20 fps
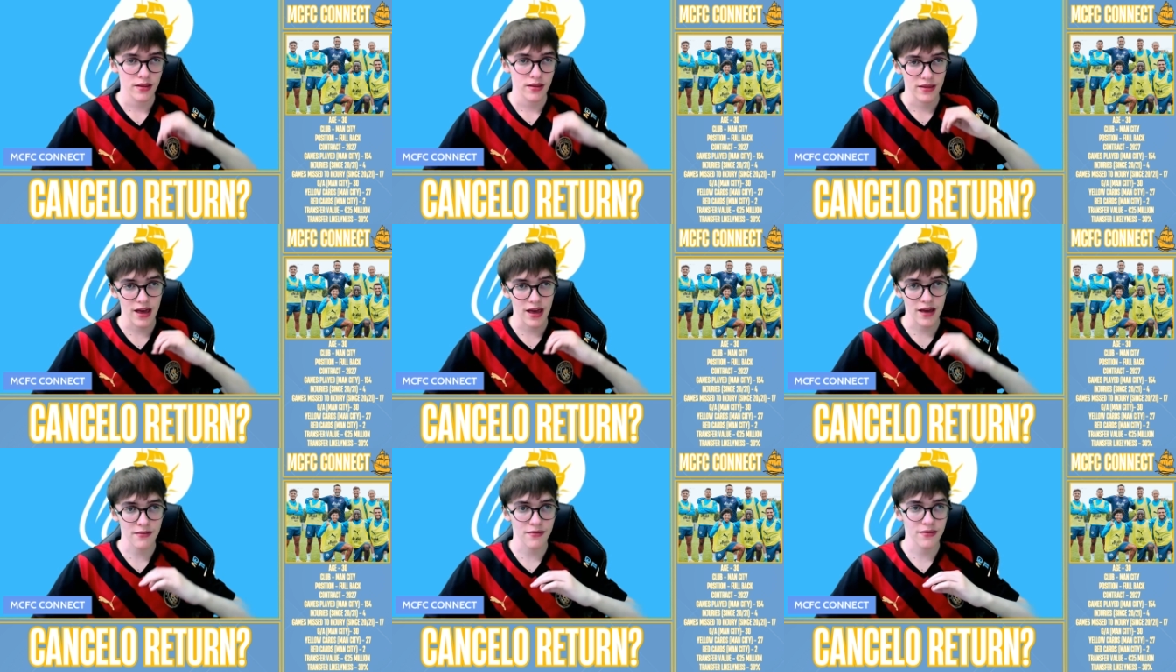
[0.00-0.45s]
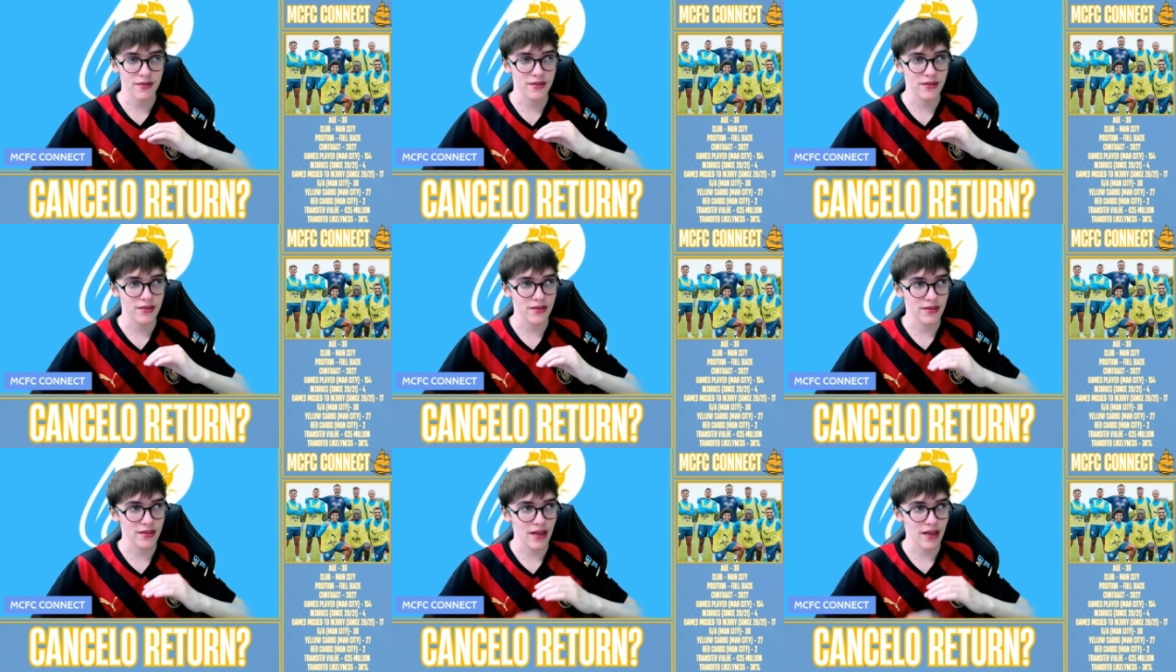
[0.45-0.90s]
That
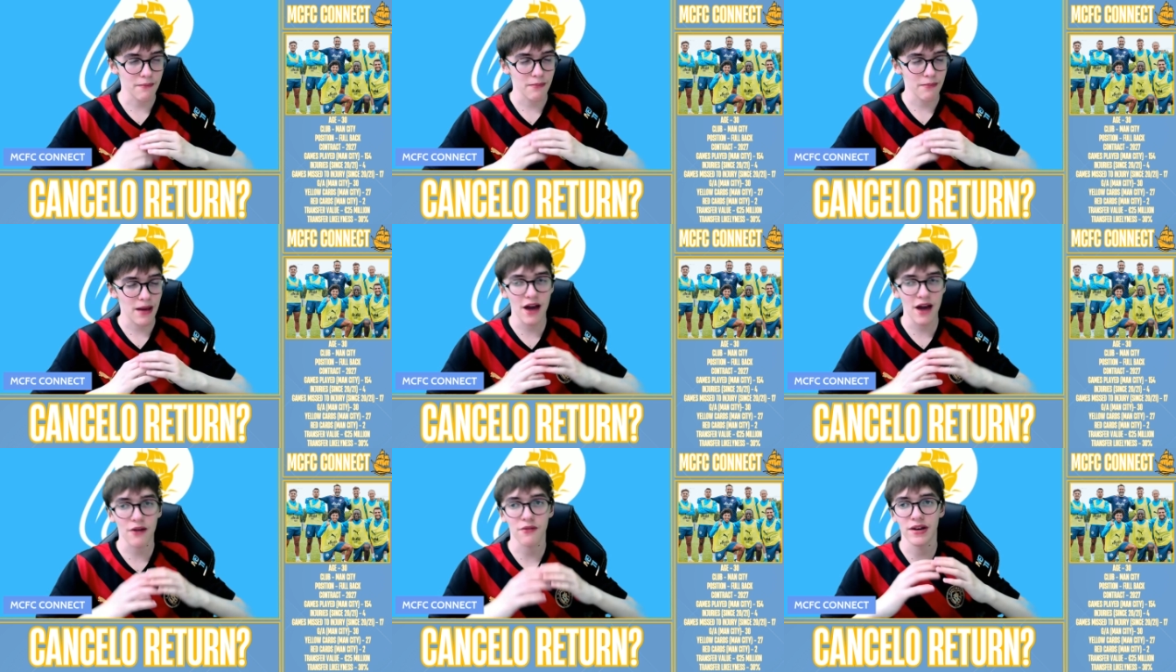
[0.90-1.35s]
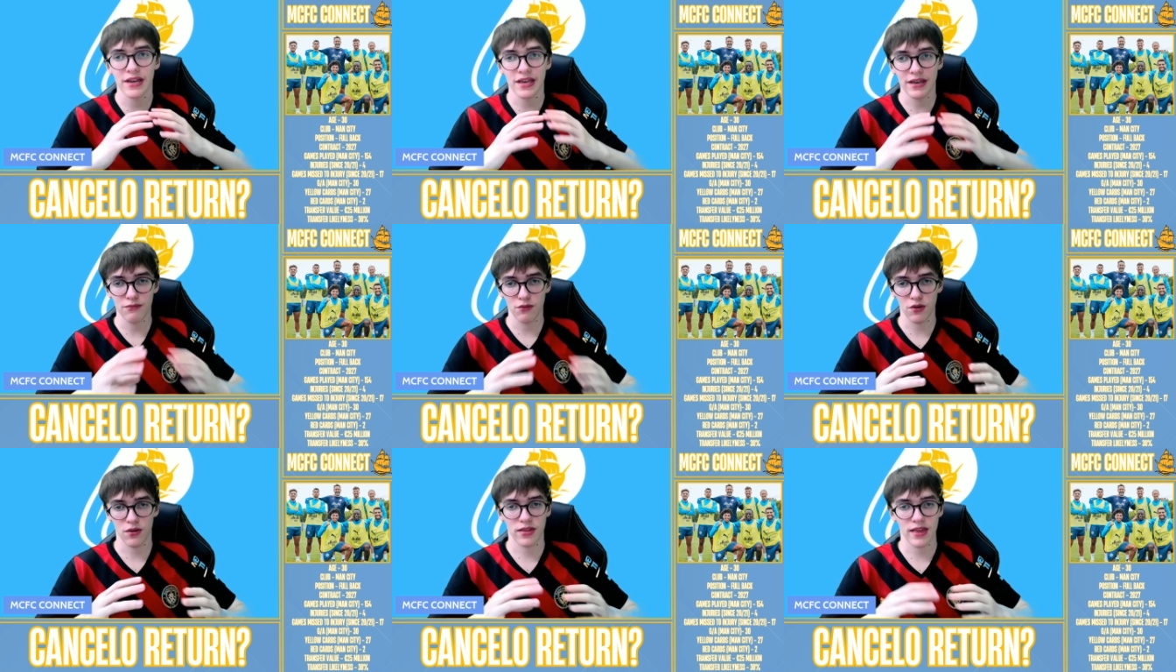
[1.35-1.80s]
that power he
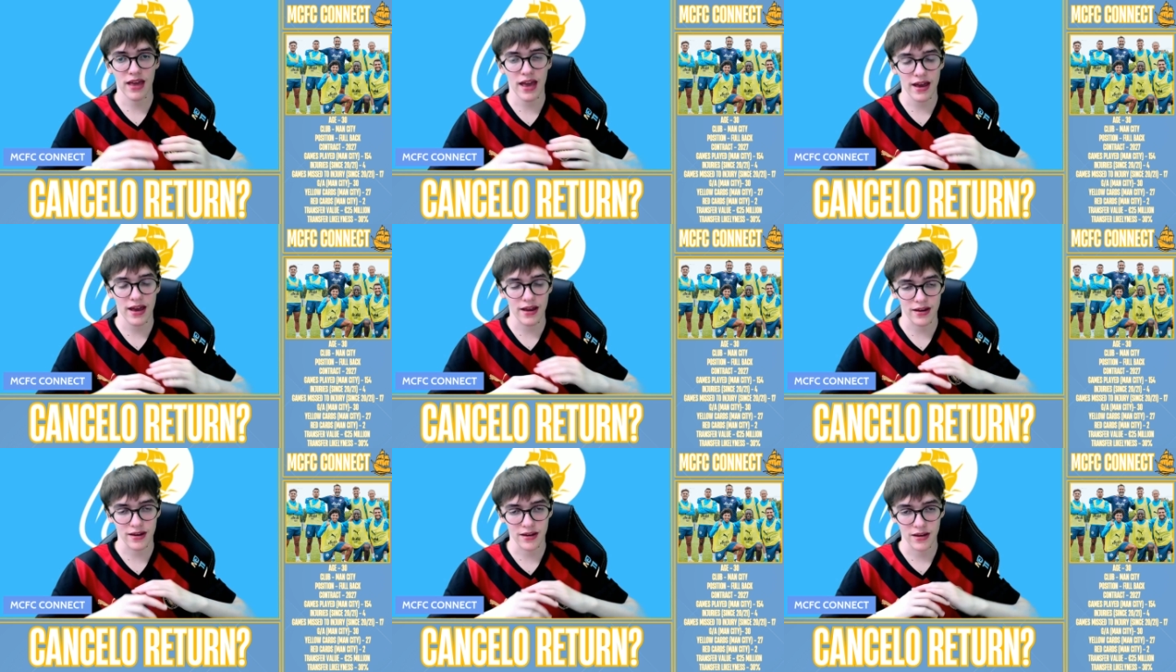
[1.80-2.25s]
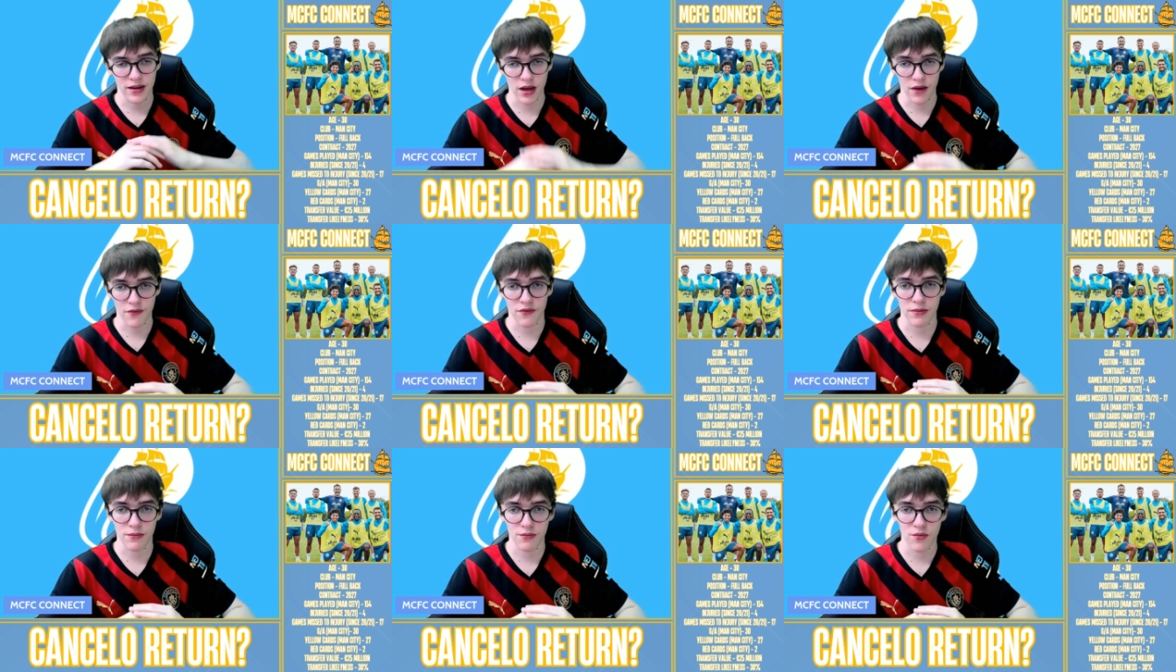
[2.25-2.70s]
once had,
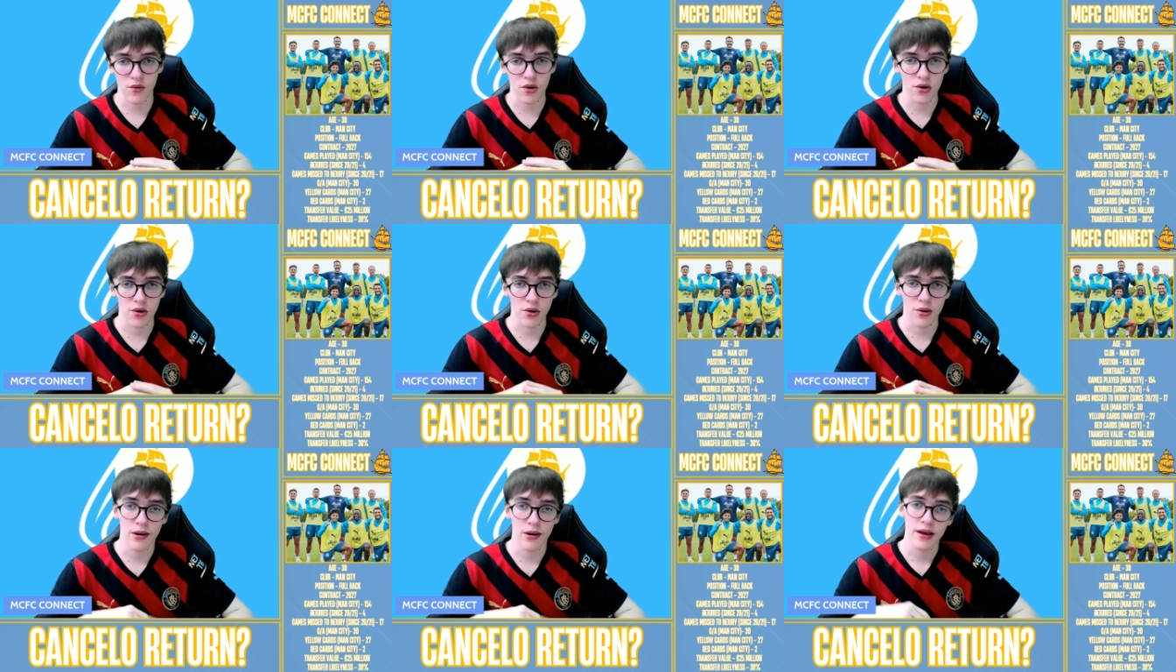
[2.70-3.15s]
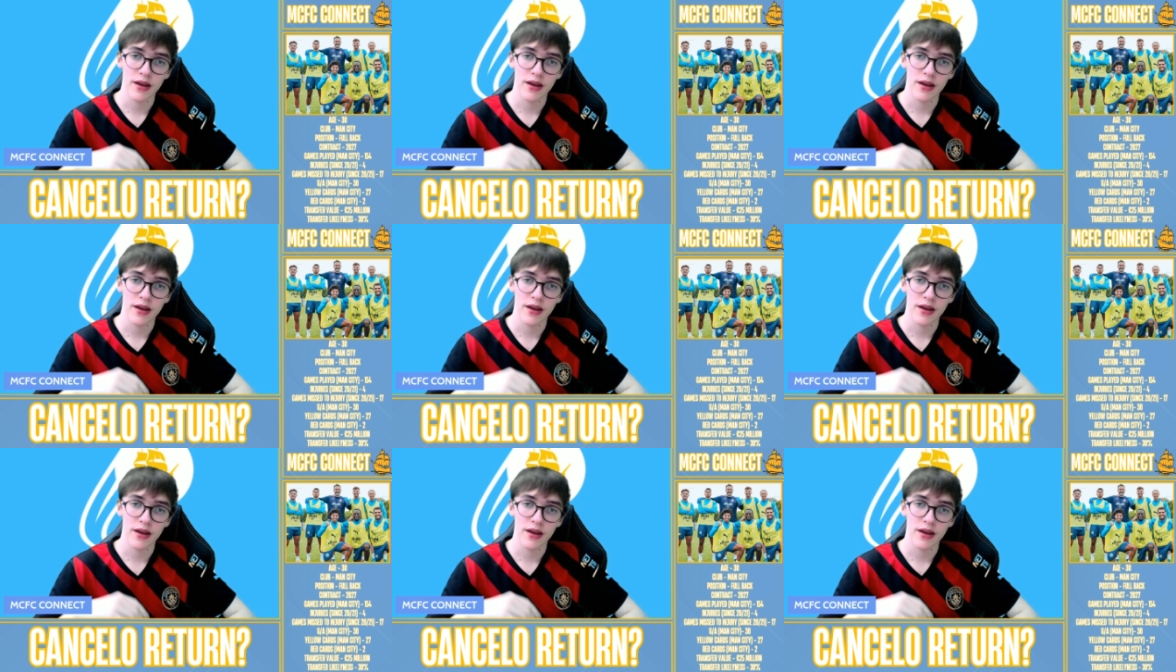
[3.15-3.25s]
nothing more.